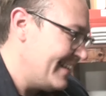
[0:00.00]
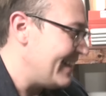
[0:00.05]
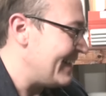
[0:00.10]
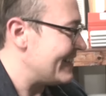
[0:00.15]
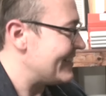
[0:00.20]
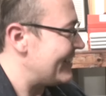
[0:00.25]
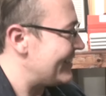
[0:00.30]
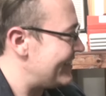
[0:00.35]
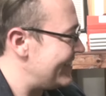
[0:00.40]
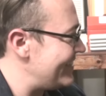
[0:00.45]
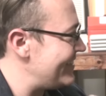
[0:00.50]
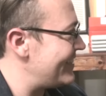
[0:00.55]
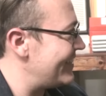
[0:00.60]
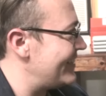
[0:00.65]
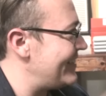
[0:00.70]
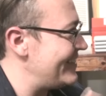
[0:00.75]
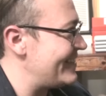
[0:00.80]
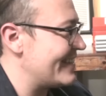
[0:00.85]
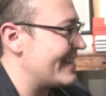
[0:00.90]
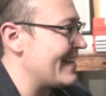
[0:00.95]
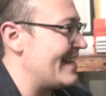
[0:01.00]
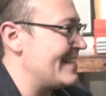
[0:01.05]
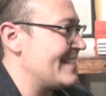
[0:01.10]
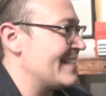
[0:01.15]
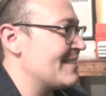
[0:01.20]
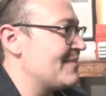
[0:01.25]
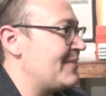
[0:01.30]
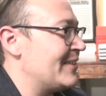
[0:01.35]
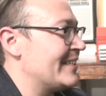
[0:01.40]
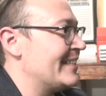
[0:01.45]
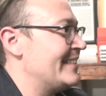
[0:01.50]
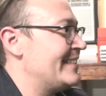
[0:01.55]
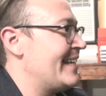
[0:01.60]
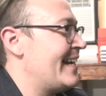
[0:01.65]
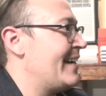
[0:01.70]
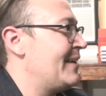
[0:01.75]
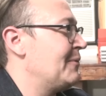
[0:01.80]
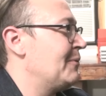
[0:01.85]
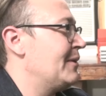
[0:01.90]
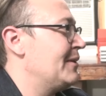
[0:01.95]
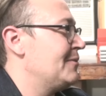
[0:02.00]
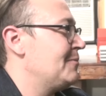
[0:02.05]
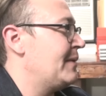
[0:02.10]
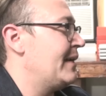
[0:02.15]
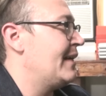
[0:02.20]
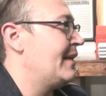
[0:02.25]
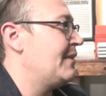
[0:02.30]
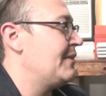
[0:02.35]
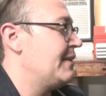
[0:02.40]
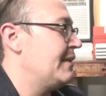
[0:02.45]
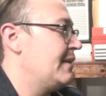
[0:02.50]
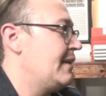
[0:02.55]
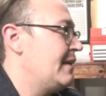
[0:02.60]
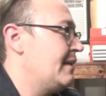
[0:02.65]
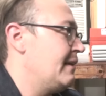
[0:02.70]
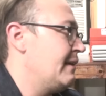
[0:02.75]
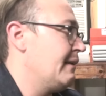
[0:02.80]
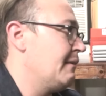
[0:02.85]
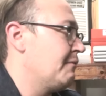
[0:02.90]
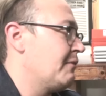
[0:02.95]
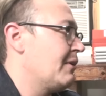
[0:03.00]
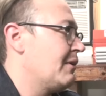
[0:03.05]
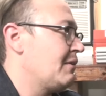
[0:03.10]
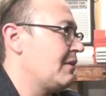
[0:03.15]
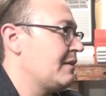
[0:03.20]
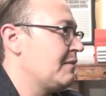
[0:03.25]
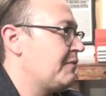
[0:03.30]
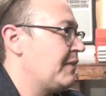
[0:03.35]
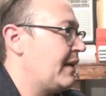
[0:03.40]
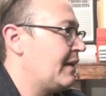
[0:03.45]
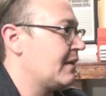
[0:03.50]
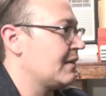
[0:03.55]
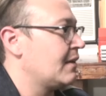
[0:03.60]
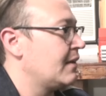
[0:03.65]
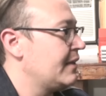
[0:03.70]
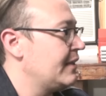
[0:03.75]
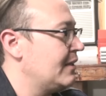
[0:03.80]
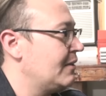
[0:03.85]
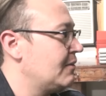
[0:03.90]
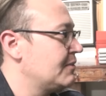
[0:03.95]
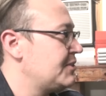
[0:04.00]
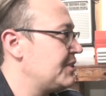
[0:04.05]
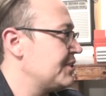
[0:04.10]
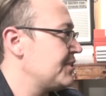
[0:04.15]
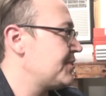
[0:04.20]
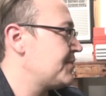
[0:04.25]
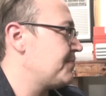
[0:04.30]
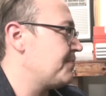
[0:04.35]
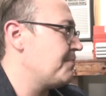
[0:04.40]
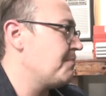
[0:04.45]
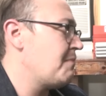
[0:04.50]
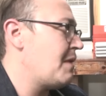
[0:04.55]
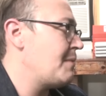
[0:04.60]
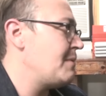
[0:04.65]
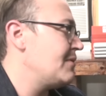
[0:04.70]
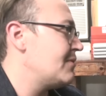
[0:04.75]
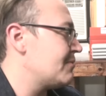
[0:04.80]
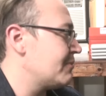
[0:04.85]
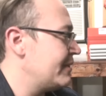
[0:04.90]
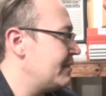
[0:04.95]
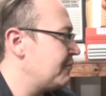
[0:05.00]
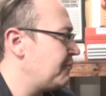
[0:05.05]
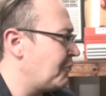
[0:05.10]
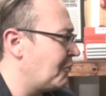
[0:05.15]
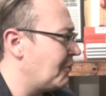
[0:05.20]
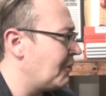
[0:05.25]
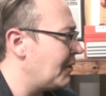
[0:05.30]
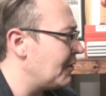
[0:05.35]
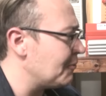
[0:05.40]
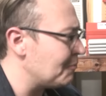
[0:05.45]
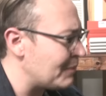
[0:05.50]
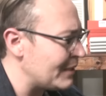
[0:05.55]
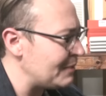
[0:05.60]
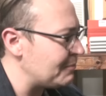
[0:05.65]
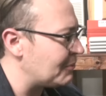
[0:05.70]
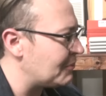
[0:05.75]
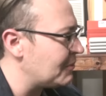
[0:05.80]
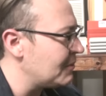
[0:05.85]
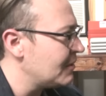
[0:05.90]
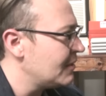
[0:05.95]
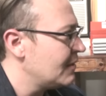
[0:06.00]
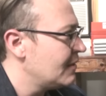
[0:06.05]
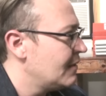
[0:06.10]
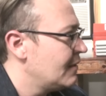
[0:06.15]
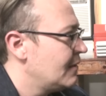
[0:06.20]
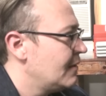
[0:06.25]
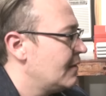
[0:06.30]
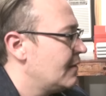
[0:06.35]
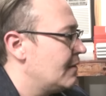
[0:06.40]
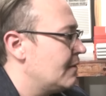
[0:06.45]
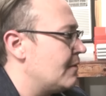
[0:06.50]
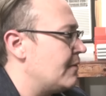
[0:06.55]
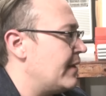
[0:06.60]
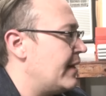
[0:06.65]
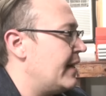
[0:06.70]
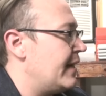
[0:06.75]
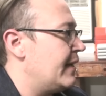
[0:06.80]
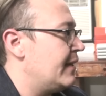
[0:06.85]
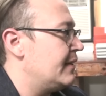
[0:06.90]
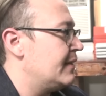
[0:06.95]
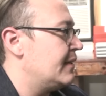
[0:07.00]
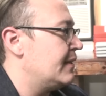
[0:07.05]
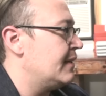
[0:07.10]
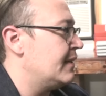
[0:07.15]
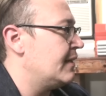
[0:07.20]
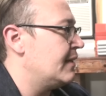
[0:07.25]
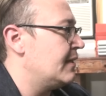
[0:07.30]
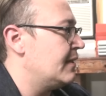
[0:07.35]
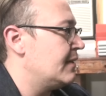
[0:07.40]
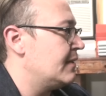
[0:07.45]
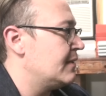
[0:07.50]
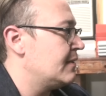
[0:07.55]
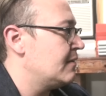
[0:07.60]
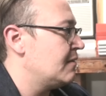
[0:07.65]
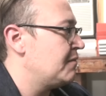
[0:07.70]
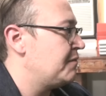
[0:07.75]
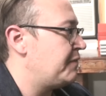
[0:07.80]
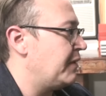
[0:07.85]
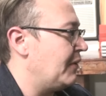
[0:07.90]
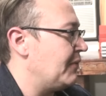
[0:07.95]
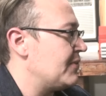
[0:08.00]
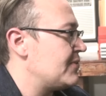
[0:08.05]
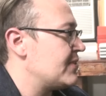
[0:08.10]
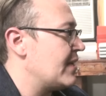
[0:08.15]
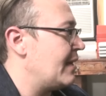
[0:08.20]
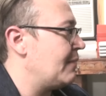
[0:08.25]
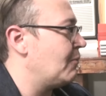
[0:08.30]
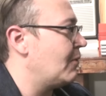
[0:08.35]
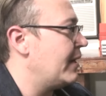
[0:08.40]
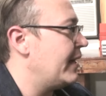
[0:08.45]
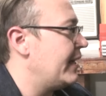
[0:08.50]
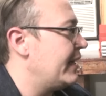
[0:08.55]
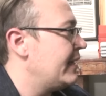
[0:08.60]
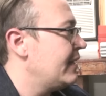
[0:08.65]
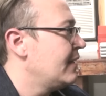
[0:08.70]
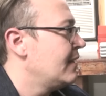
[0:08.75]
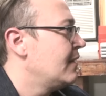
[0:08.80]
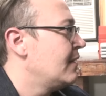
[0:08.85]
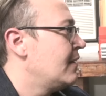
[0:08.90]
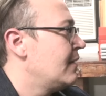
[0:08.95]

I was like, these are, these are guys I can fucking get down with, man. And then inadvertently found out, you know, just maybe three or four other people that uh, felt the same way.